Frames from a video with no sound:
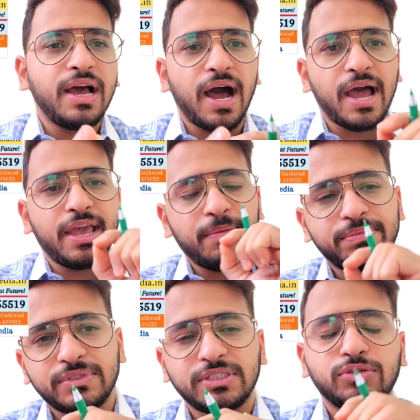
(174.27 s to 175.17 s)
i have
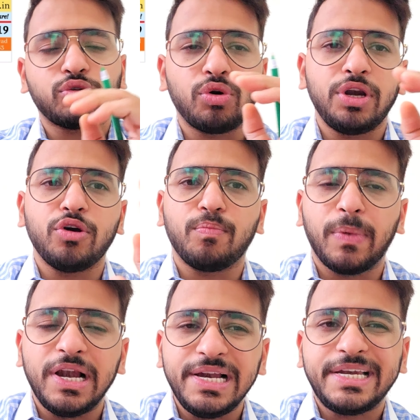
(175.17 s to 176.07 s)
told you
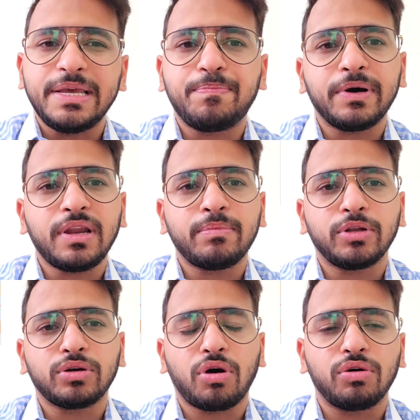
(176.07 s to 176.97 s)
multiple of
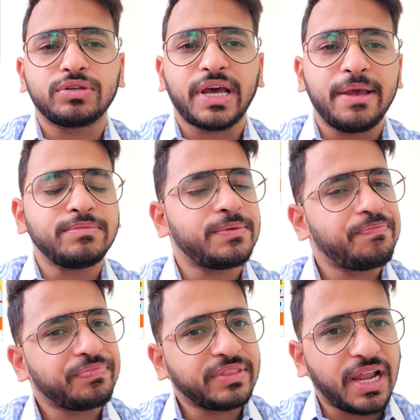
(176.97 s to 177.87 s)
the times
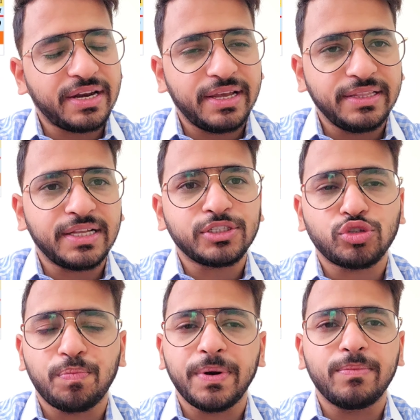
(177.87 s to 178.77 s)
that in the
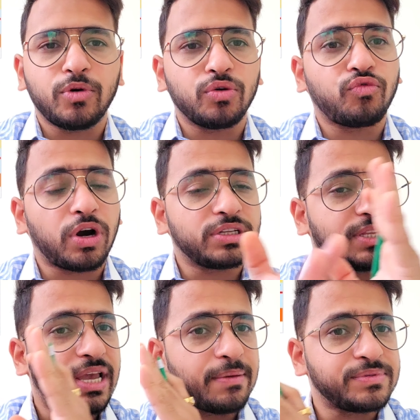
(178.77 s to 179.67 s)
supreme court what
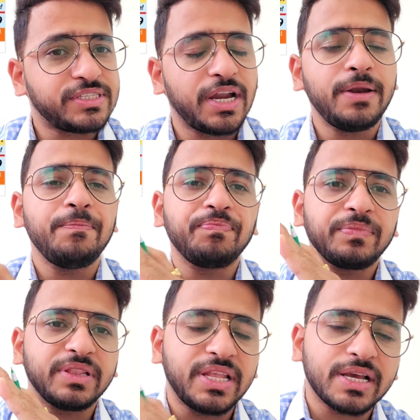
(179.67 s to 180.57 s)
they have said
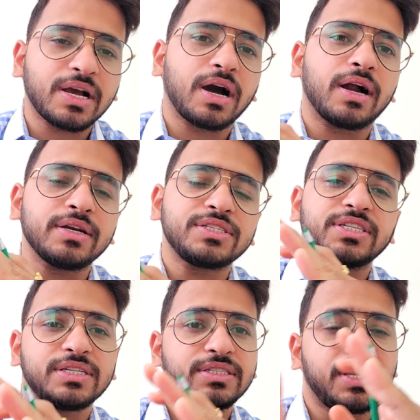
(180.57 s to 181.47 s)
they can't
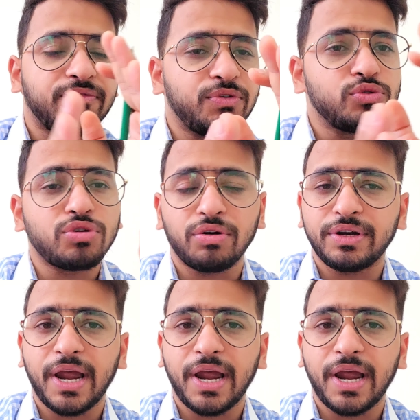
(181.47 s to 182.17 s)
change their views on